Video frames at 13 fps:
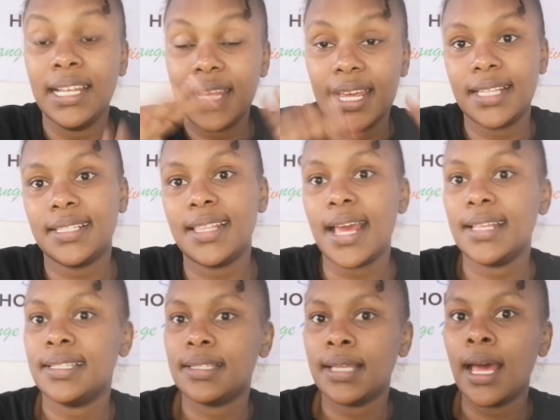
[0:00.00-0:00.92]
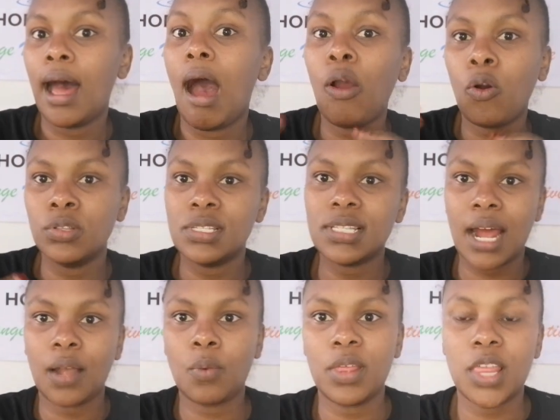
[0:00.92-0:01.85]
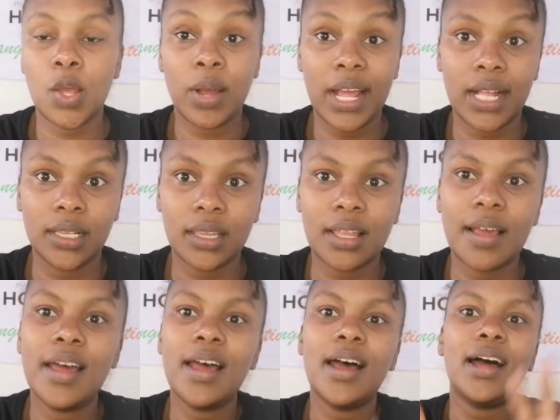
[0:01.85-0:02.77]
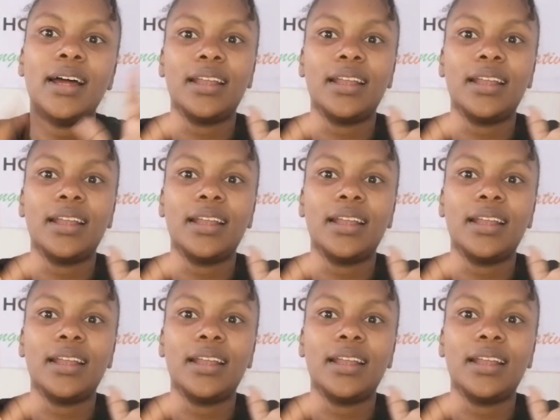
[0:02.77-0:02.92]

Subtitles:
in case there's a concern with your health.